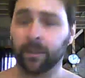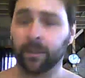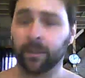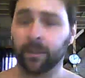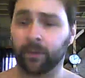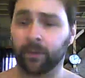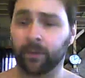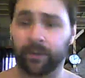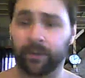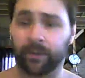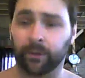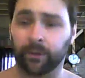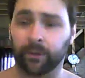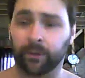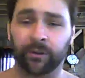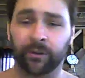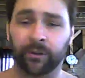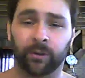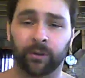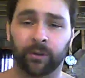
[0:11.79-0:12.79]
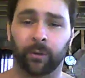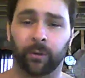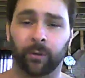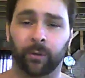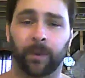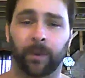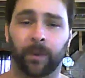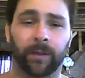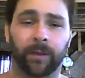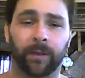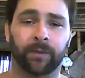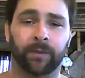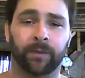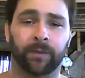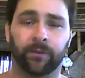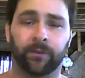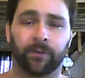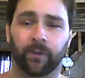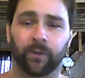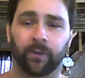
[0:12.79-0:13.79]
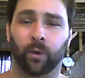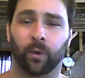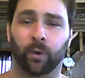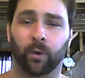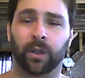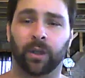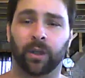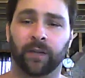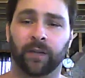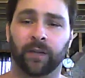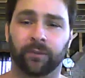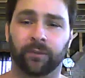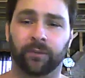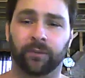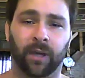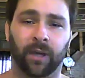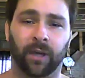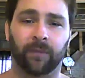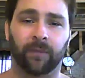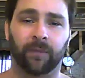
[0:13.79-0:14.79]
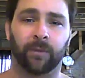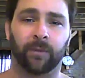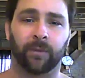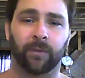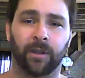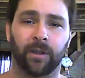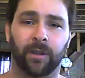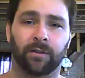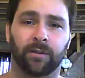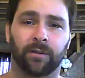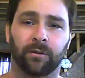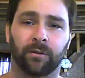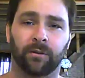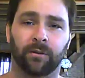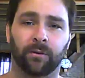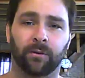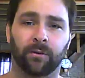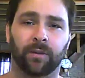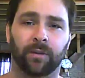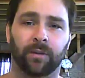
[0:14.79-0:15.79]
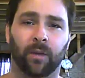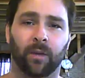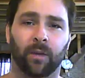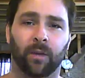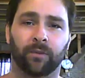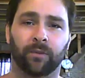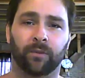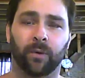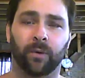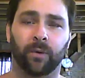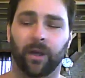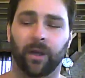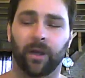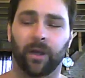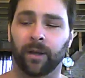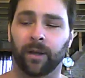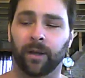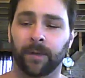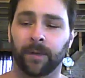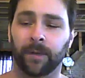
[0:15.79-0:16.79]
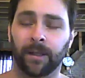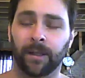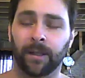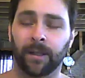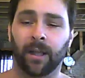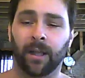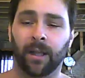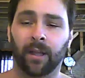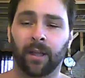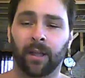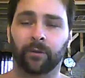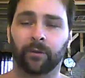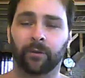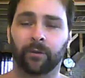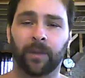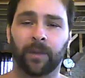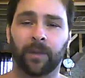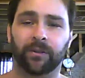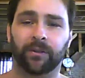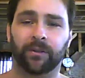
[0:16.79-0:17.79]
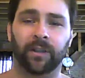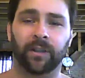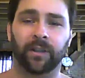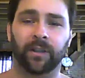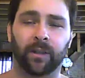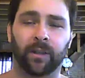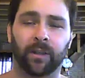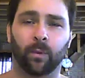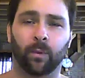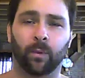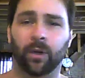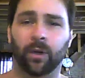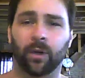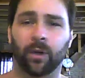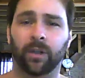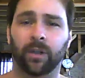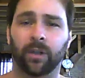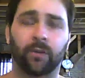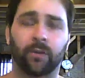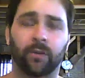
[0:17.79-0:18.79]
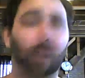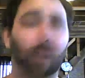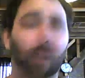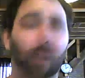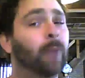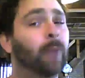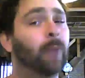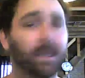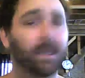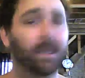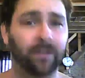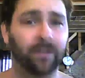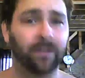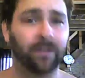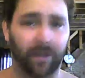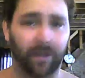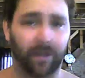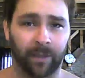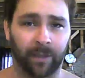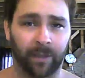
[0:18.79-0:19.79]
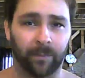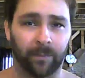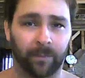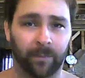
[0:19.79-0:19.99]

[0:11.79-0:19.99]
So it's no secret to it, but this is sort of an organized time for me to tell what's going on. So basically, we're going to travel back in time.